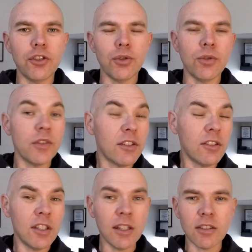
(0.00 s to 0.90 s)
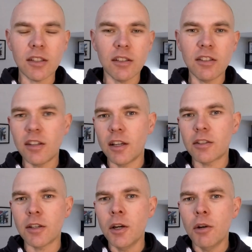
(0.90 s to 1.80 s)
June, the
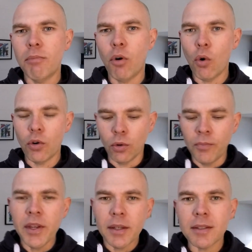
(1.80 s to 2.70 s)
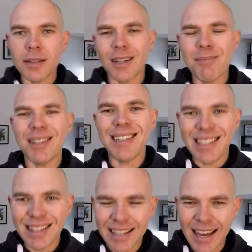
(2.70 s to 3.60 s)
666 portal.
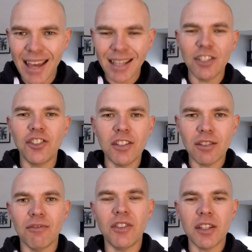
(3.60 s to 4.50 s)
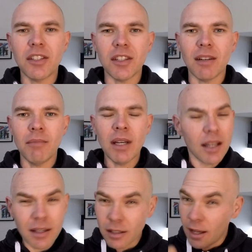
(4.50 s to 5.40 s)
Doubling the energies of this number
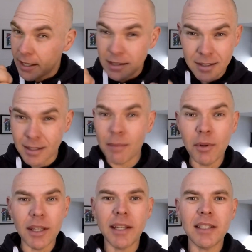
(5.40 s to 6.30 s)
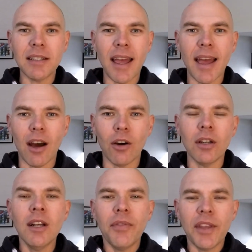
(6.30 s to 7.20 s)
is like doubling
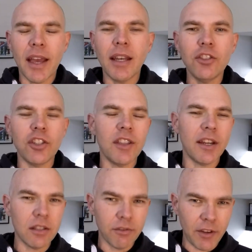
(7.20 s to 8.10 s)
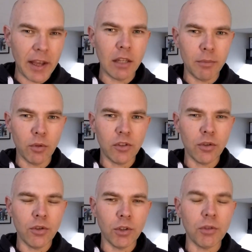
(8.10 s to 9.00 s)
down the energy that is available
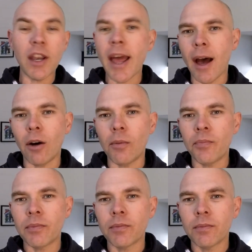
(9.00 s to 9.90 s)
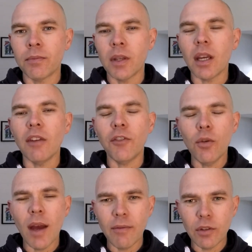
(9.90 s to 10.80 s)
to you now. If
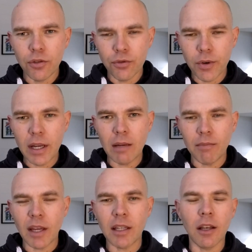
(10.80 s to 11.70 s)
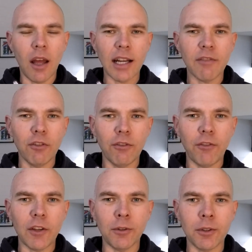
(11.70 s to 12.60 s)
you have a dream that you'd like
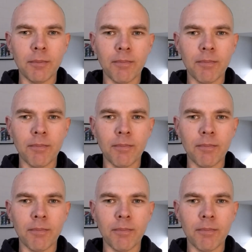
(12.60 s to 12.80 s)
fulfilled,